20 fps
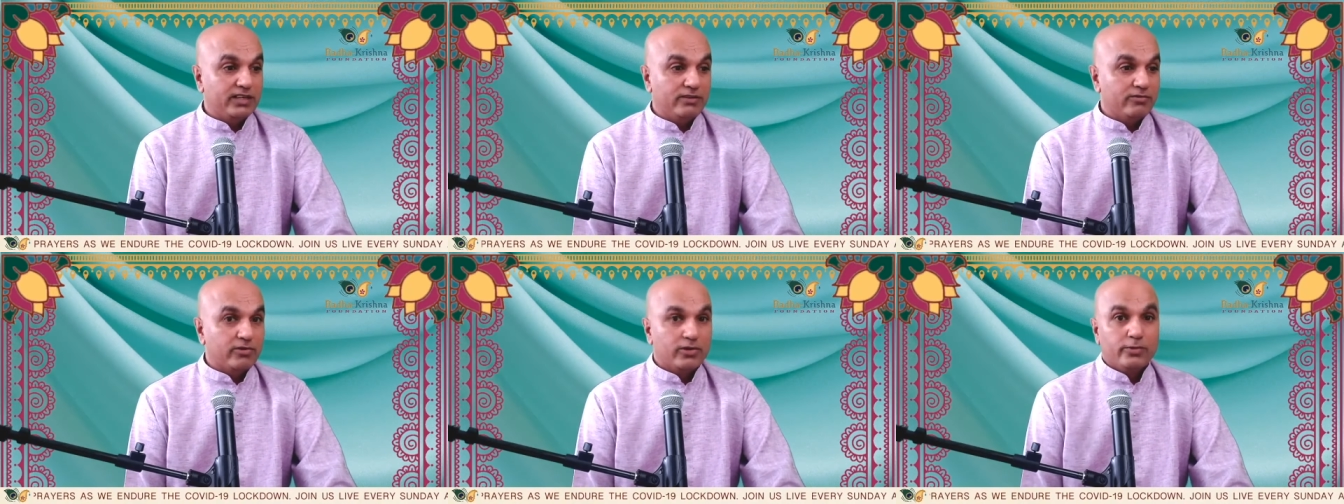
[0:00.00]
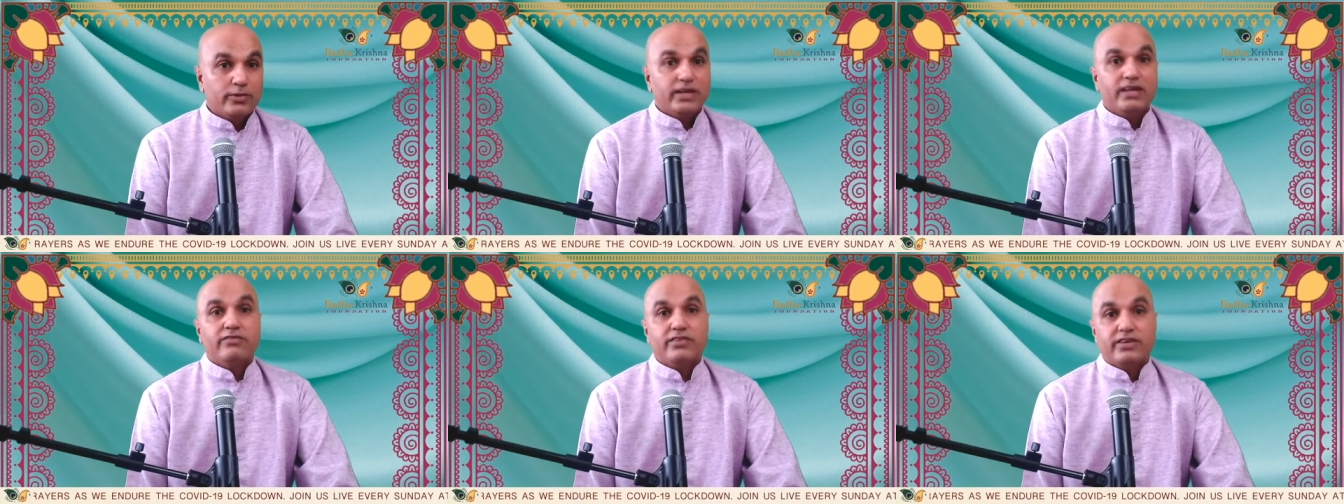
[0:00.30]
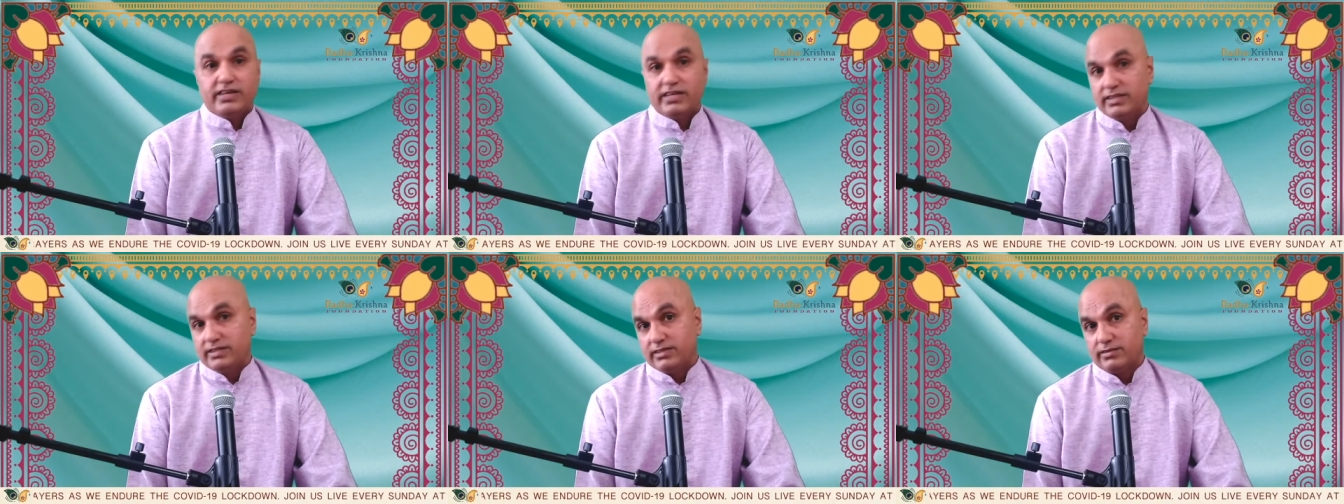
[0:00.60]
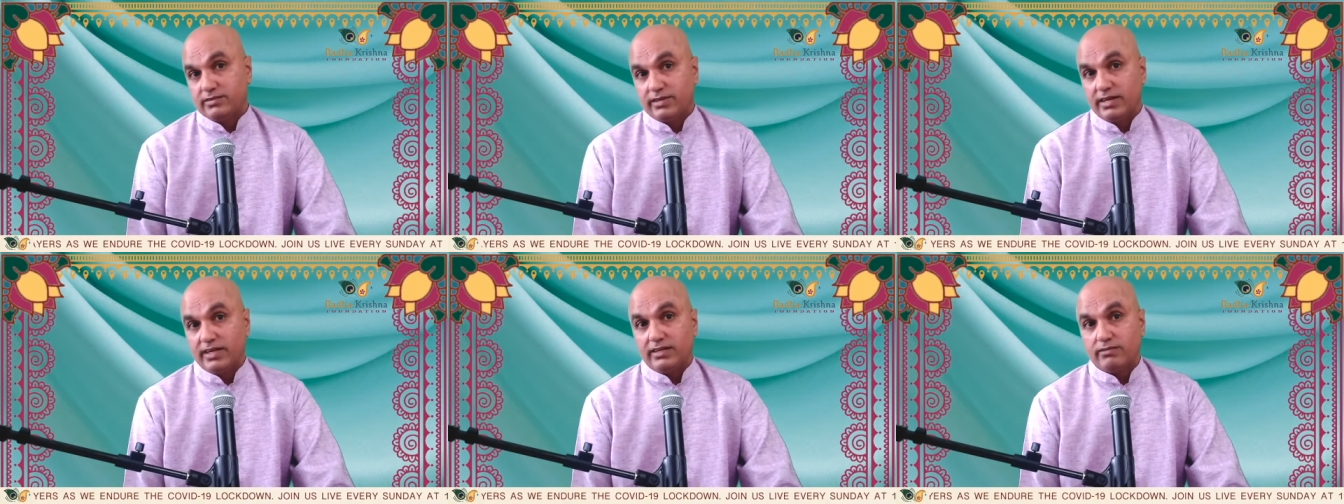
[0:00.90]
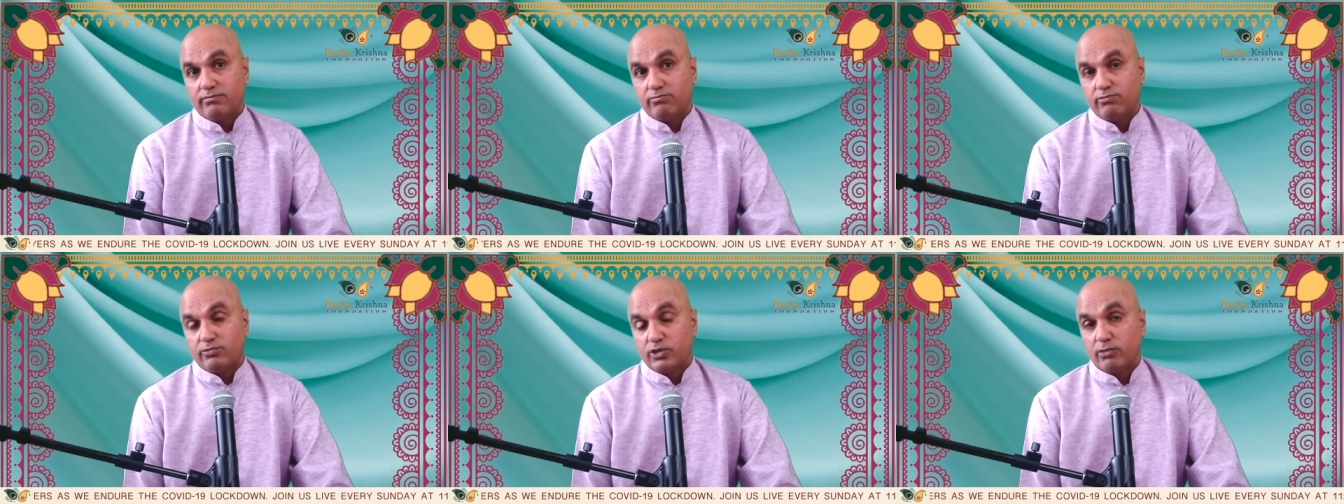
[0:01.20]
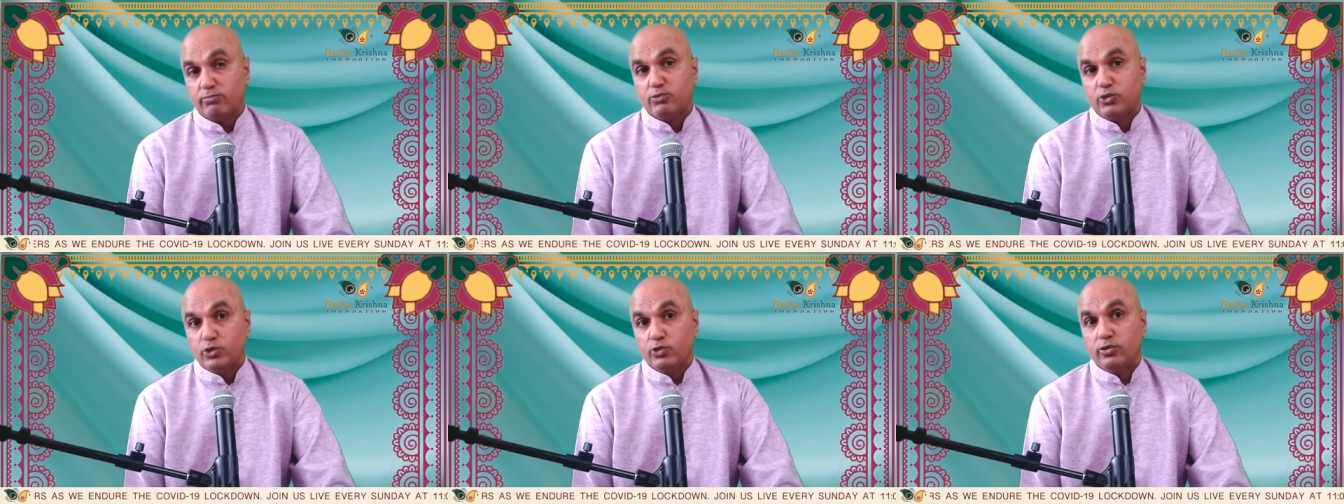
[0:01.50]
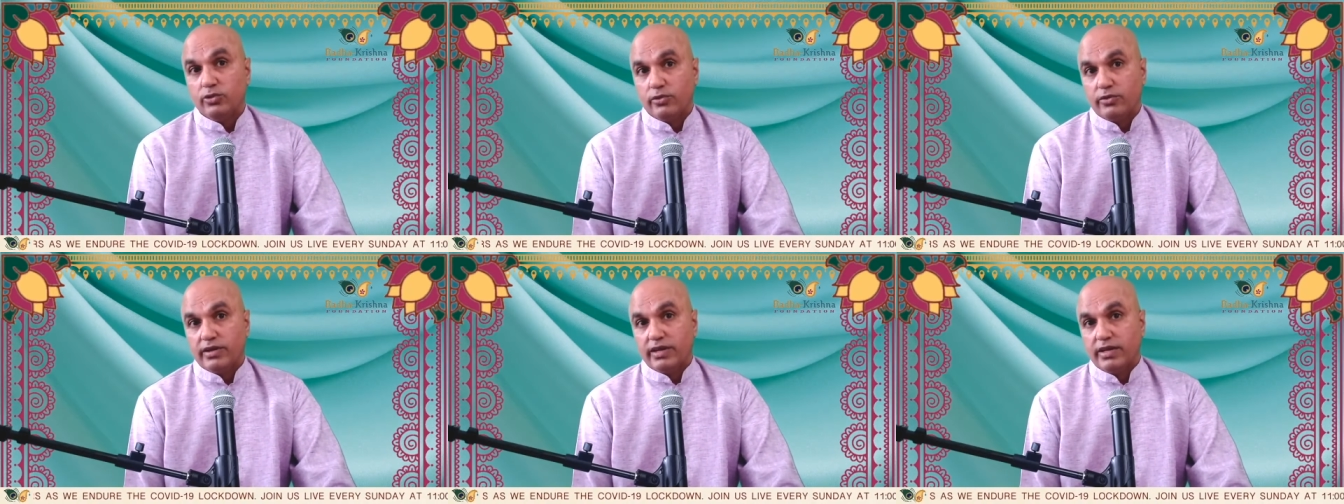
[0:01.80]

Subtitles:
silver or whatever it is, right? Some